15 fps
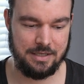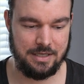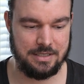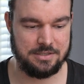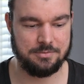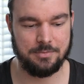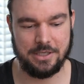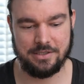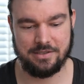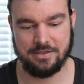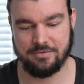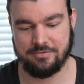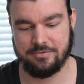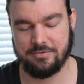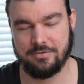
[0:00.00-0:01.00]
as you might
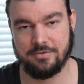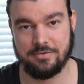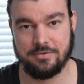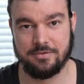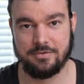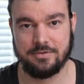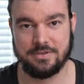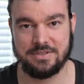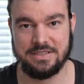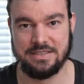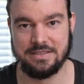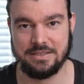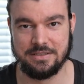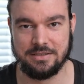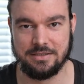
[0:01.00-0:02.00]
have
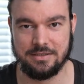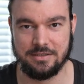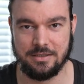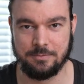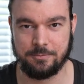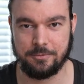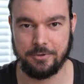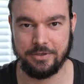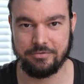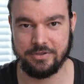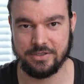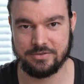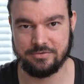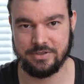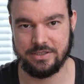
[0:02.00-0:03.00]
seen in a
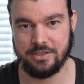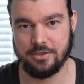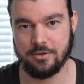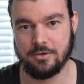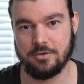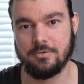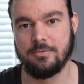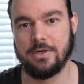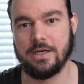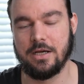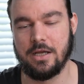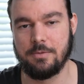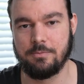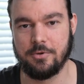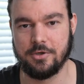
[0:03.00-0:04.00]
previous video where
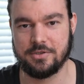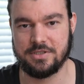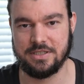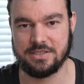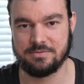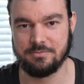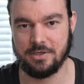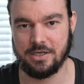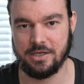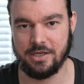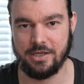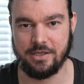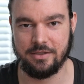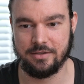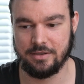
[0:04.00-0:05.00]
I purchased
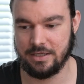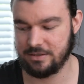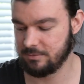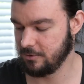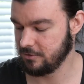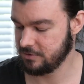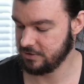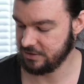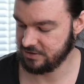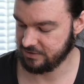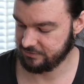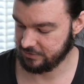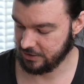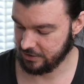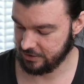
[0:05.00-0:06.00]
my Adobe
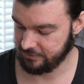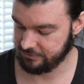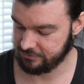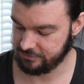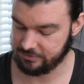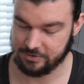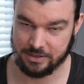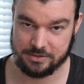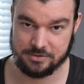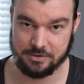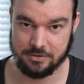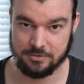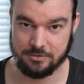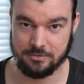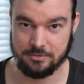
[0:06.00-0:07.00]
Ninja 5
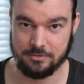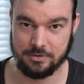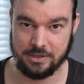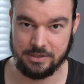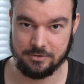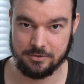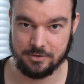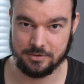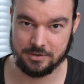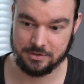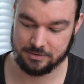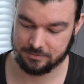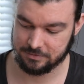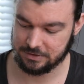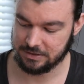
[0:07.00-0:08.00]
external recorder,
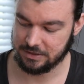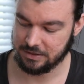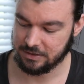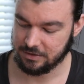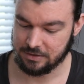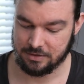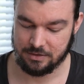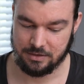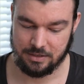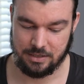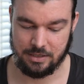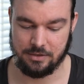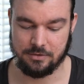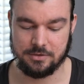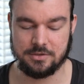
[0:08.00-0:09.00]

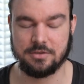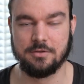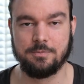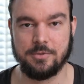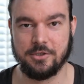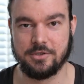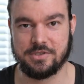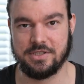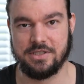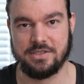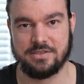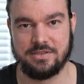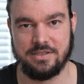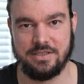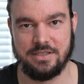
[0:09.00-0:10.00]
I also
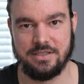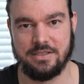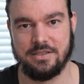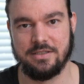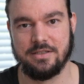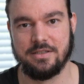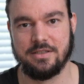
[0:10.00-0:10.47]
purchased the